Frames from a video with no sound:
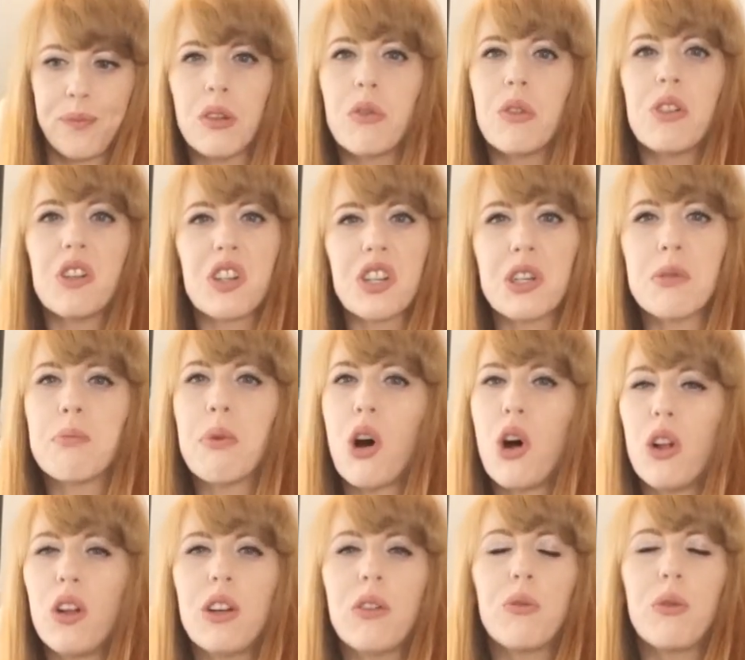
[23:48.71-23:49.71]
We were just
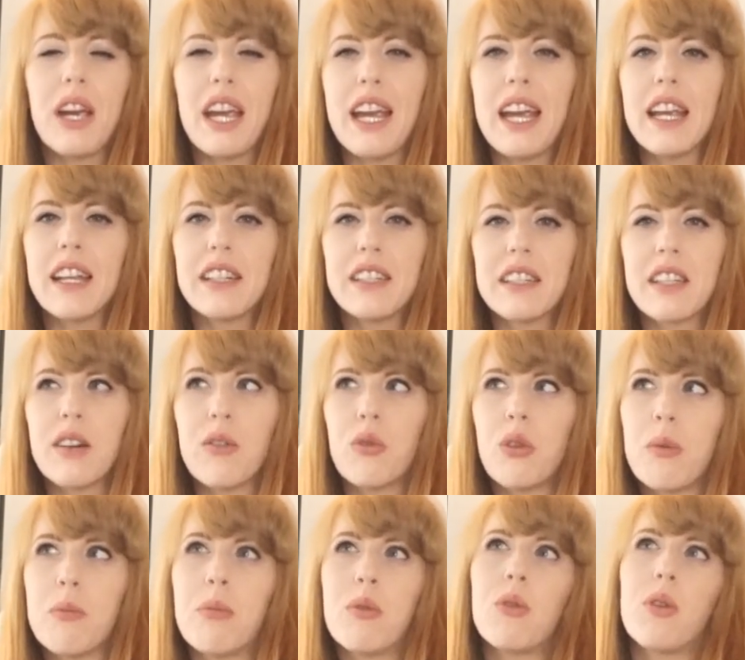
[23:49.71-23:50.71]
pulling weeds at
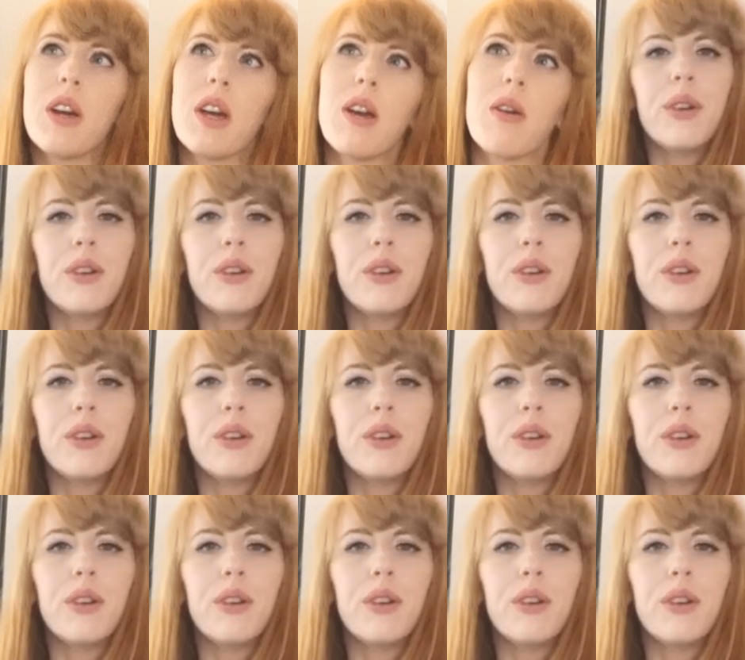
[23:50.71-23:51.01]
one point.